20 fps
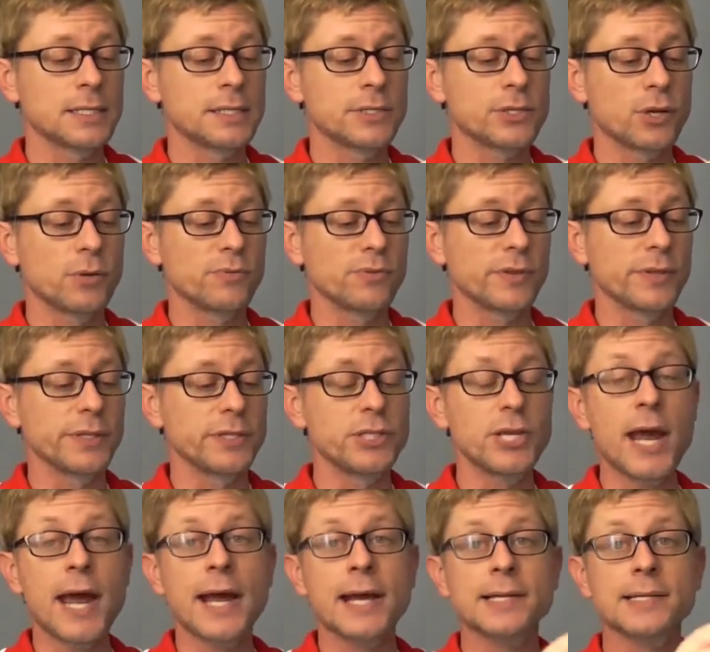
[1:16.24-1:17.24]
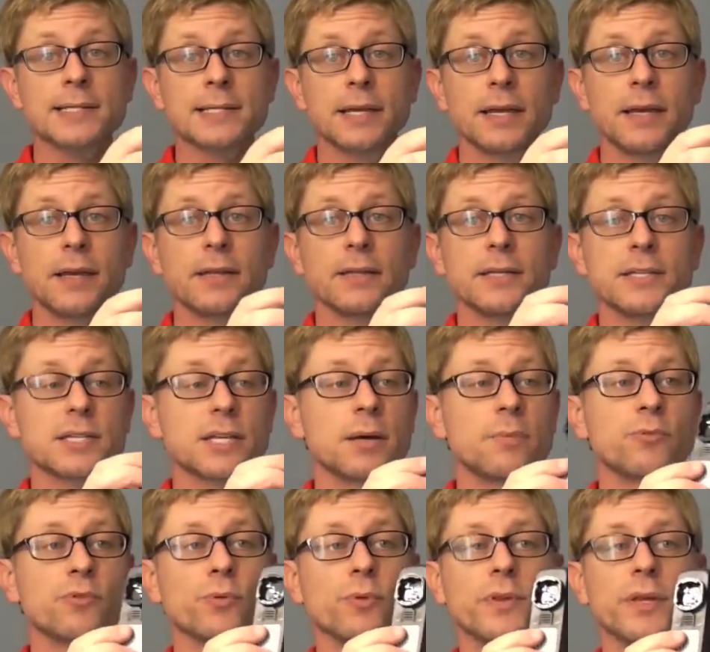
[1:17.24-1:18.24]
in terms of the jacks, this
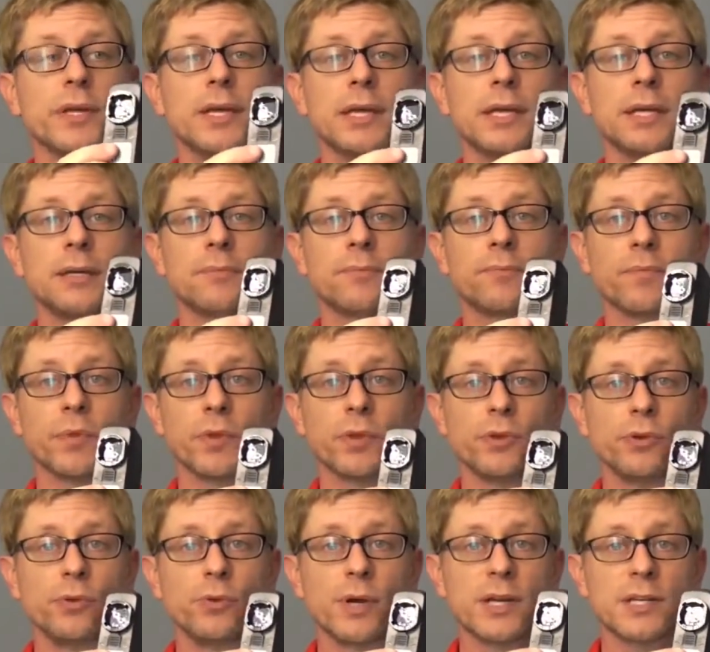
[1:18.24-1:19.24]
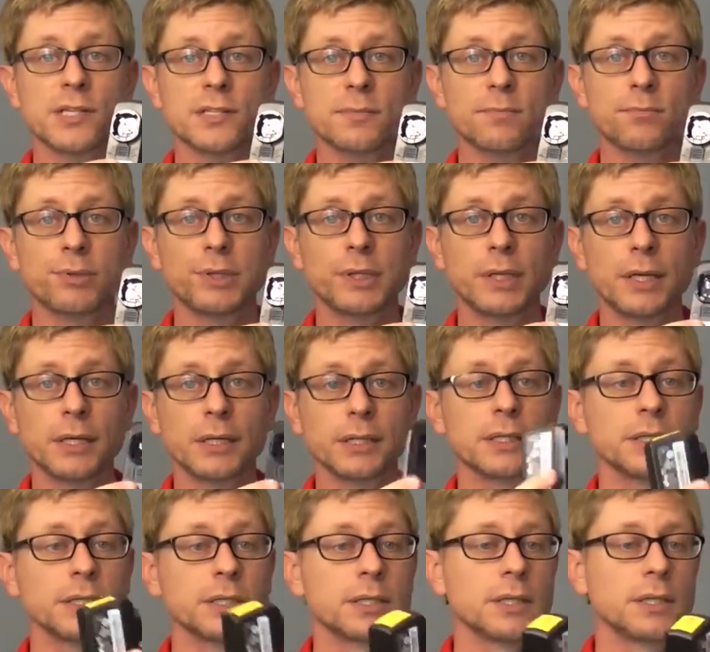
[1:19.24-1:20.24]
comes with a US
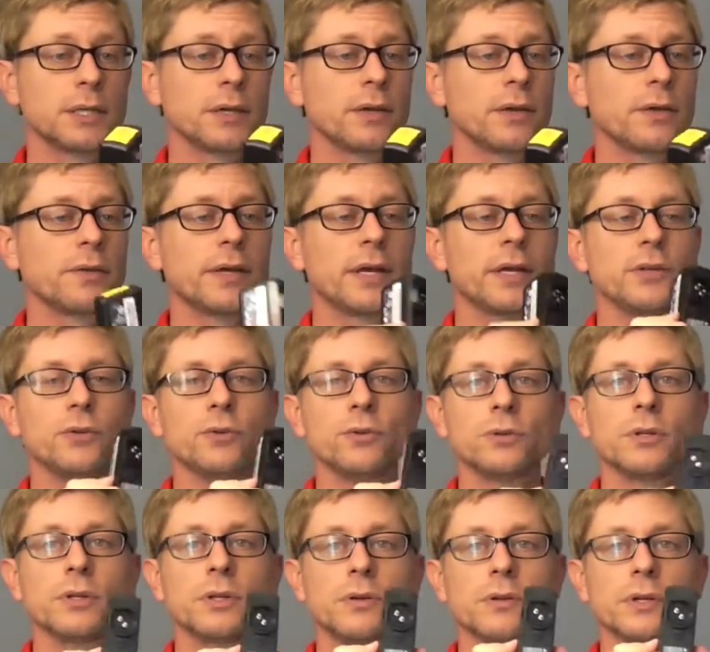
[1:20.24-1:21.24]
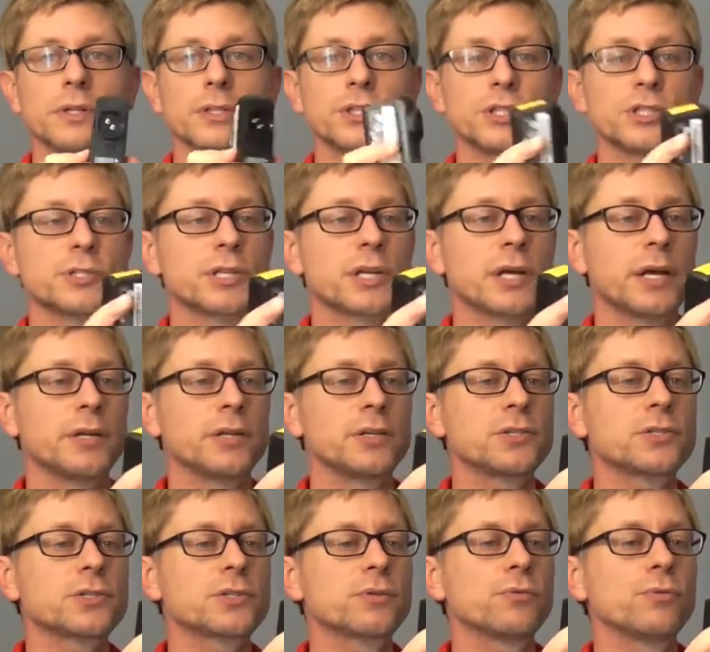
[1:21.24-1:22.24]
plug that you literally just kind of
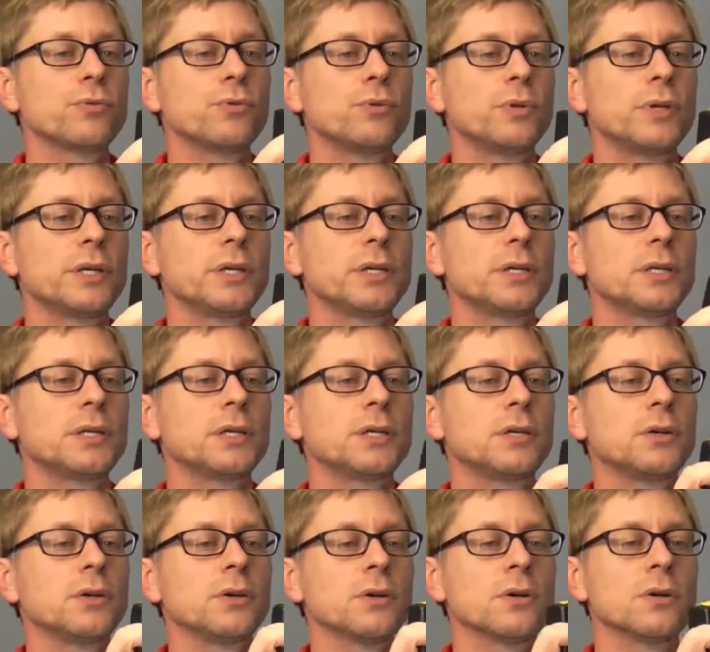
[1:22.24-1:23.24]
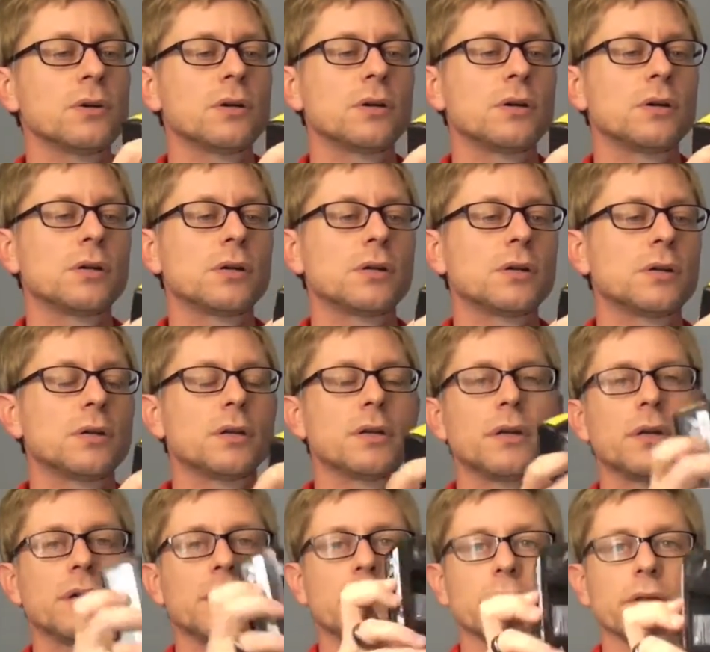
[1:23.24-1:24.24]
screw in here.
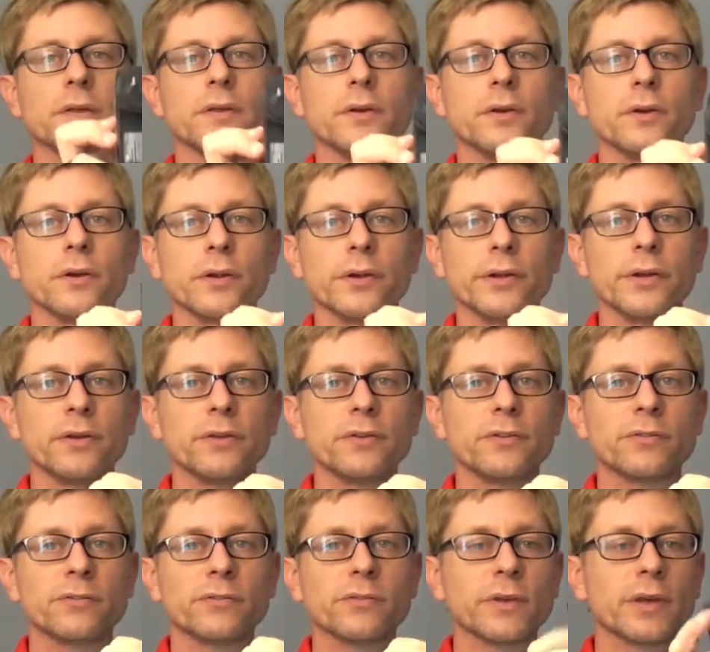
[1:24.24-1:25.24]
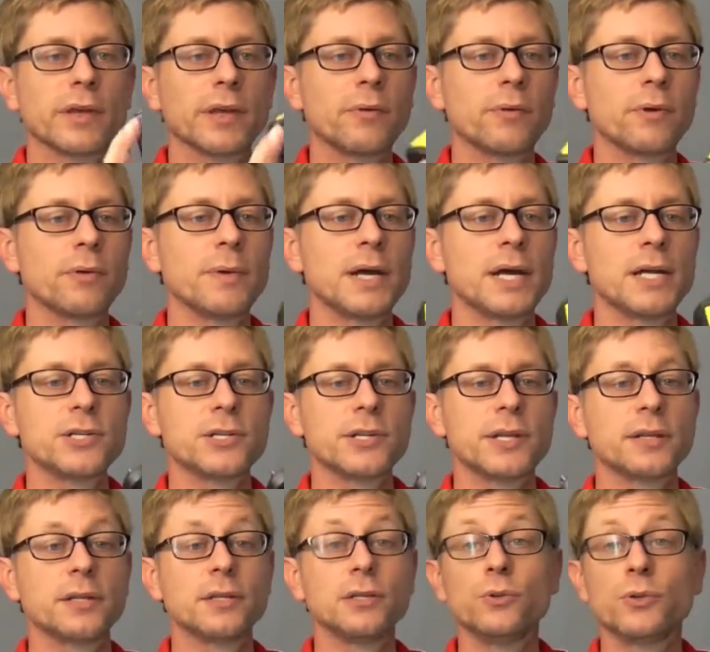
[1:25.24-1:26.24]
And there it is. And I would imagine
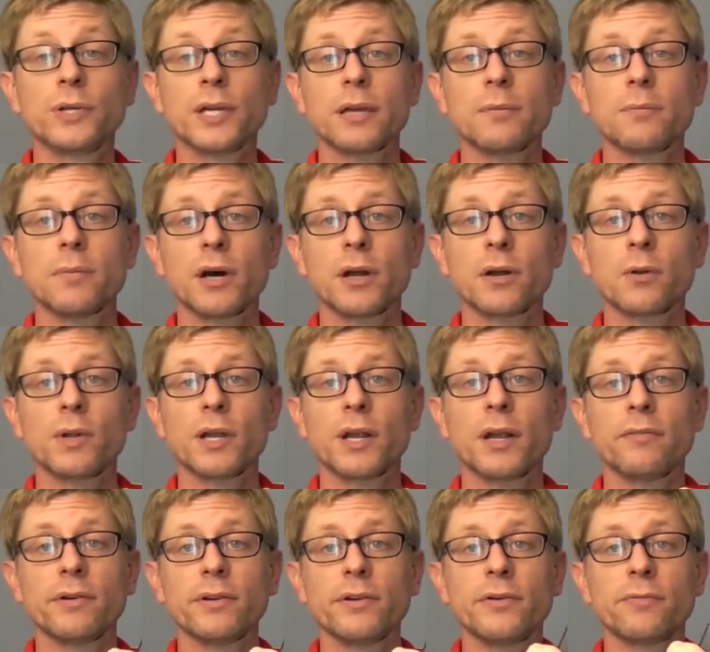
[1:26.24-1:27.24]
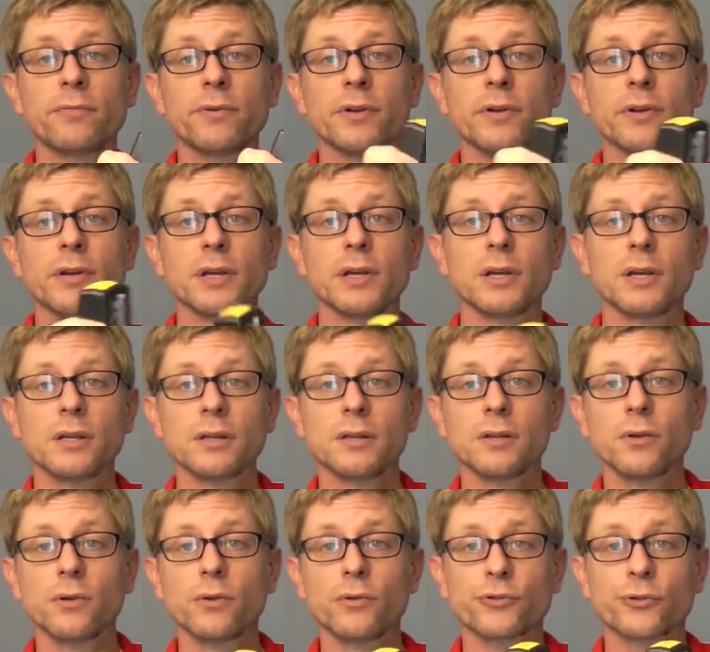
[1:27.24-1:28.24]
that the UK model would have a different
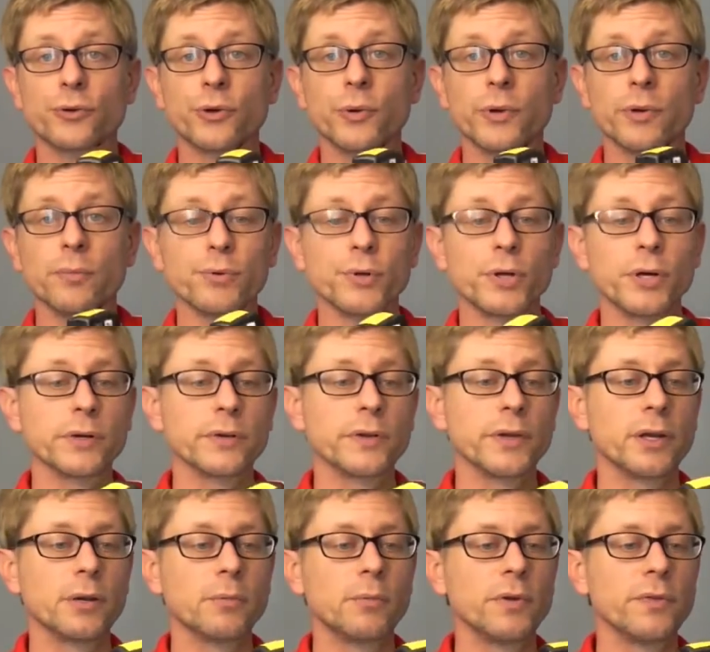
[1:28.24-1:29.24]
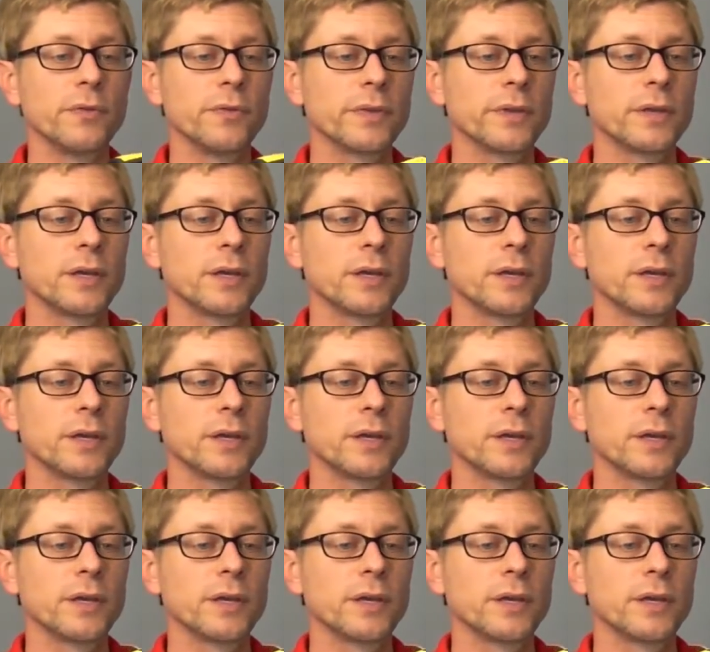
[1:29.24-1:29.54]
little screw-in plug there, but